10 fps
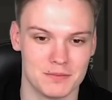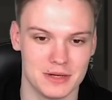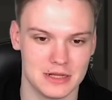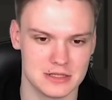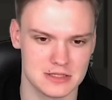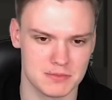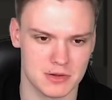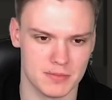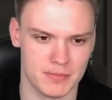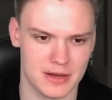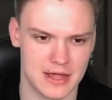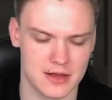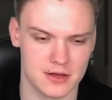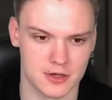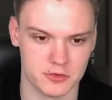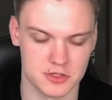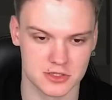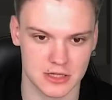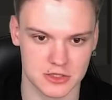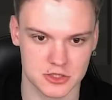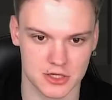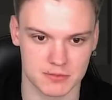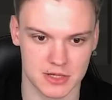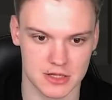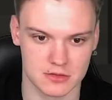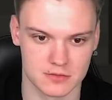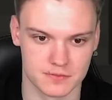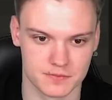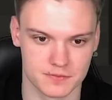Pretty simple plan now, just get checkmate.